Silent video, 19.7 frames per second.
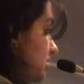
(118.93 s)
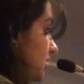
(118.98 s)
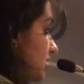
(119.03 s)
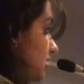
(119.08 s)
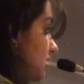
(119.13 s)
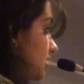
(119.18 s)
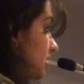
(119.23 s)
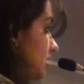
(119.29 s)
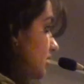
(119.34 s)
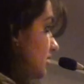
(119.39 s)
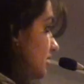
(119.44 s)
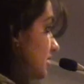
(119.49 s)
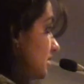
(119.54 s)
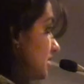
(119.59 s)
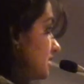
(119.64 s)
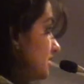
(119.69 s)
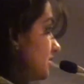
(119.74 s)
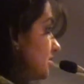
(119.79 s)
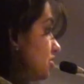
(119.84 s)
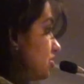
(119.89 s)
the
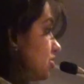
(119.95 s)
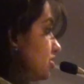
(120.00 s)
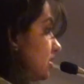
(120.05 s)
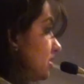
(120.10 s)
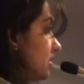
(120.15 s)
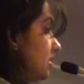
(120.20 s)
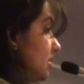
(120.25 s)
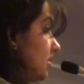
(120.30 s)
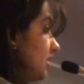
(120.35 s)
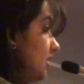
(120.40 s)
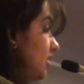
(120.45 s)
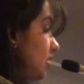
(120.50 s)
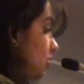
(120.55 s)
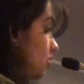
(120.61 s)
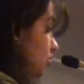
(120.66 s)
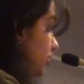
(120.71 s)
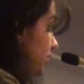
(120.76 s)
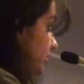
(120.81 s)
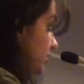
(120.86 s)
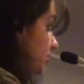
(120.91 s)
decision
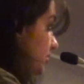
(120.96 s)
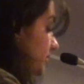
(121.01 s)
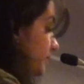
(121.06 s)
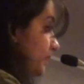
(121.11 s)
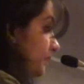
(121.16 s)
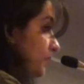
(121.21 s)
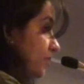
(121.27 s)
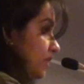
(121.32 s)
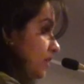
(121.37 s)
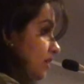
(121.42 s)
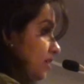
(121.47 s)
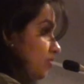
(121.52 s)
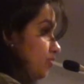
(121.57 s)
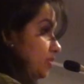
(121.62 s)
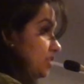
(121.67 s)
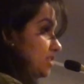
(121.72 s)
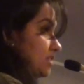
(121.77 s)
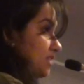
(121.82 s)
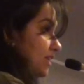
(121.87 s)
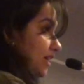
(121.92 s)
concluded
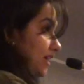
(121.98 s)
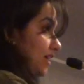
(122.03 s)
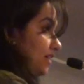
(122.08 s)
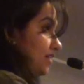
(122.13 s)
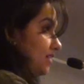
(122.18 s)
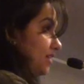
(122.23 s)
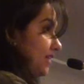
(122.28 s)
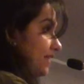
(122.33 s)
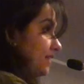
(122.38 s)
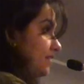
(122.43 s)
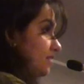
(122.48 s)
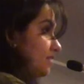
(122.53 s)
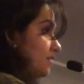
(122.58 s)
with saying that